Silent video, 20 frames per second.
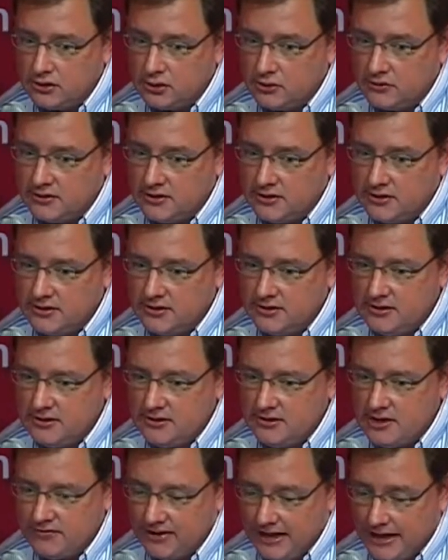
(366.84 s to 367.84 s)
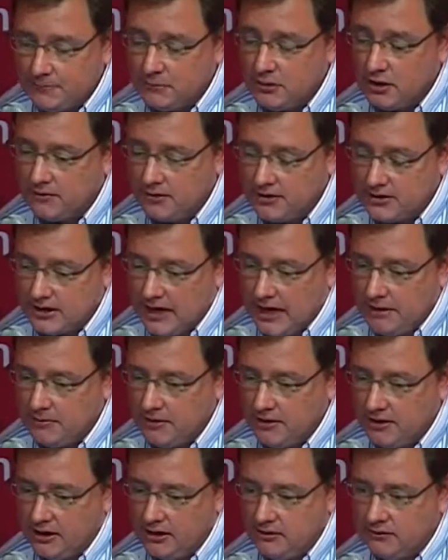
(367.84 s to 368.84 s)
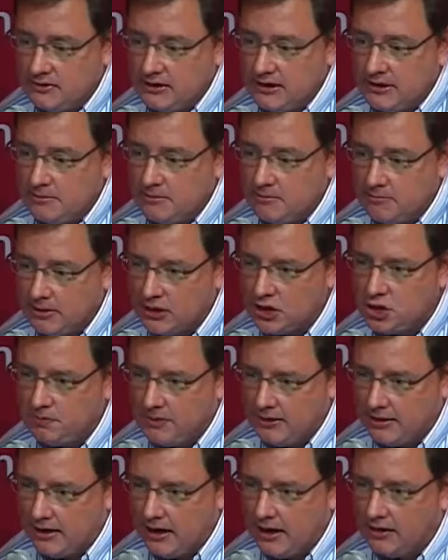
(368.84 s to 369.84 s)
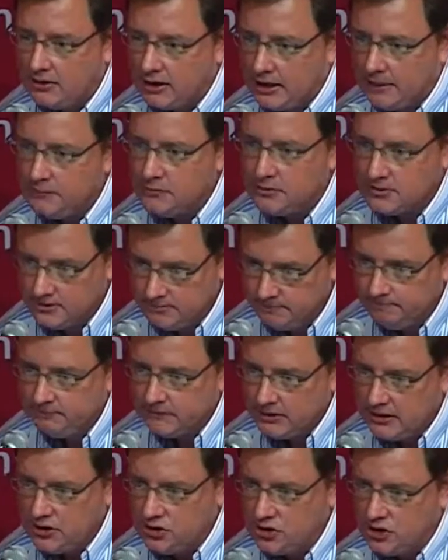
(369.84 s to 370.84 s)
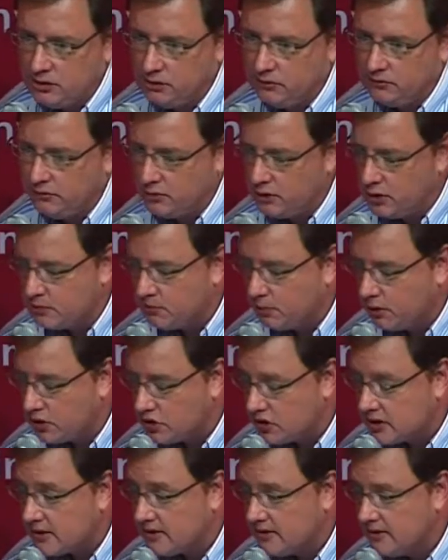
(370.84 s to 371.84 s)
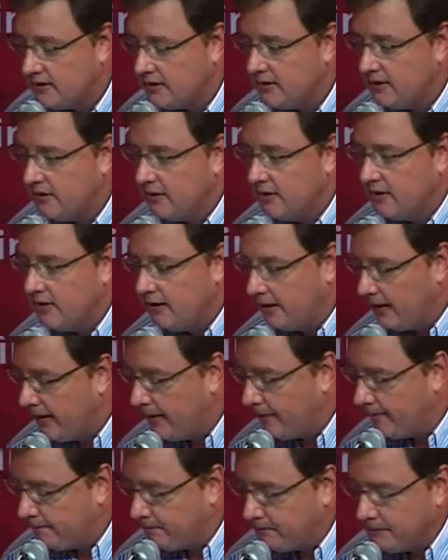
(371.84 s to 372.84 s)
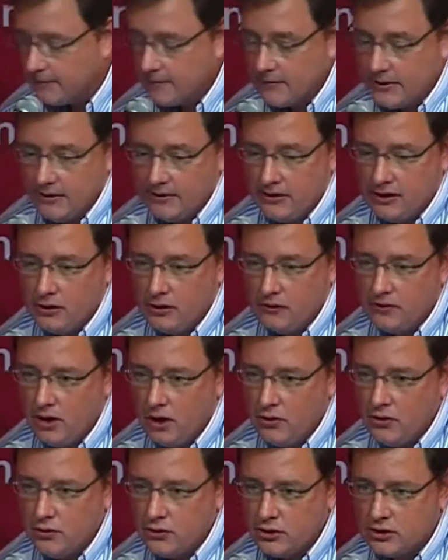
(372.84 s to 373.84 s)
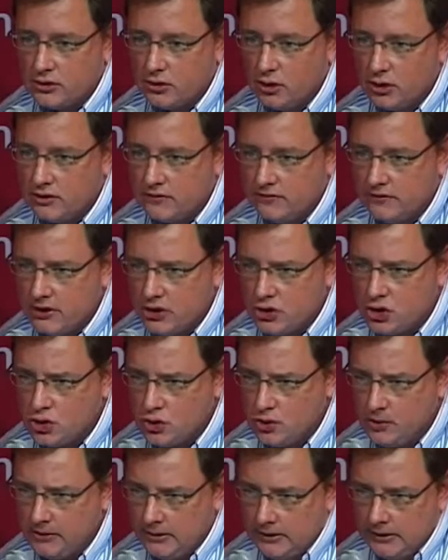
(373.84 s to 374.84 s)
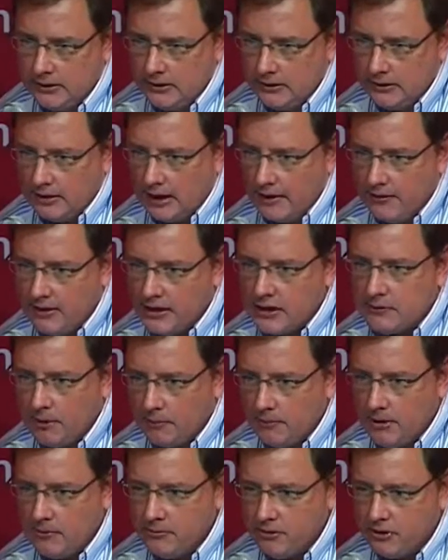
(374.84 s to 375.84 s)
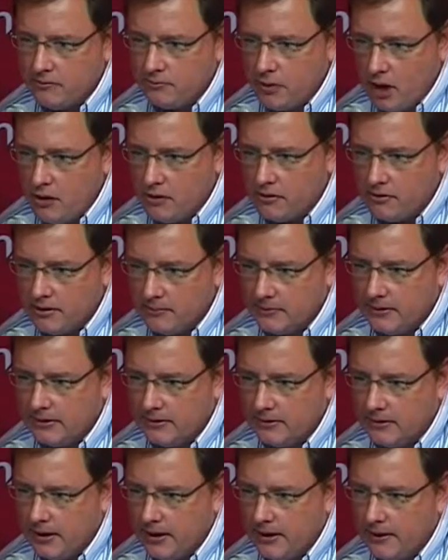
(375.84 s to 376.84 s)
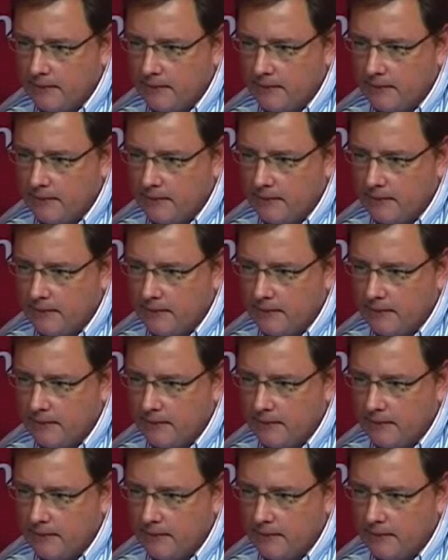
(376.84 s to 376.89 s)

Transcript: of developed over time. I think you've seen much better outcomes in general for those projects. I think on the risk transfer issue, I think it's probably a bit of both. I mean,